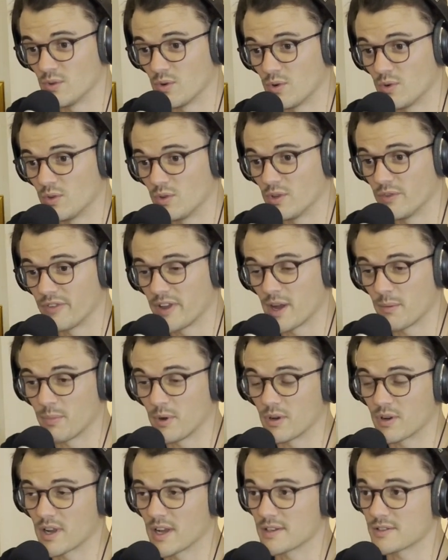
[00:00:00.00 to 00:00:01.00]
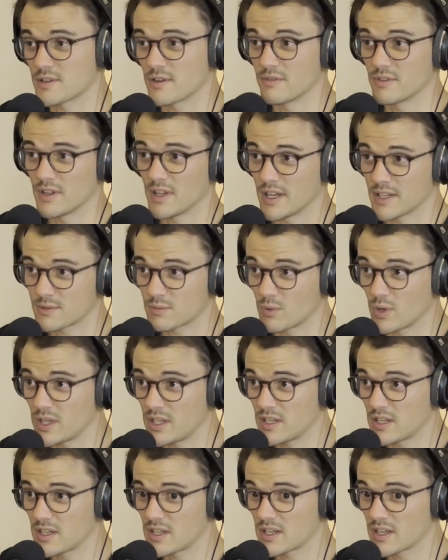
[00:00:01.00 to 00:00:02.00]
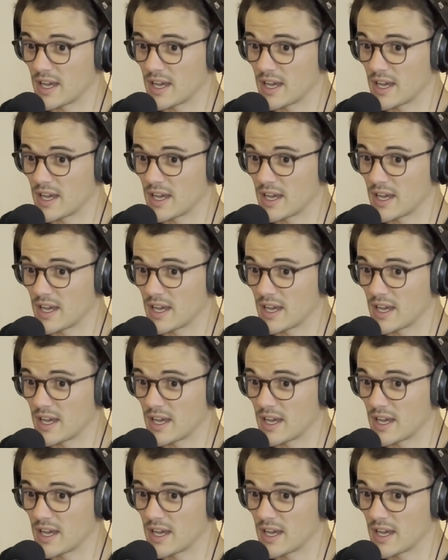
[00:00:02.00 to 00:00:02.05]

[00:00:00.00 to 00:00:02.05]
all of our podcasts over the last week.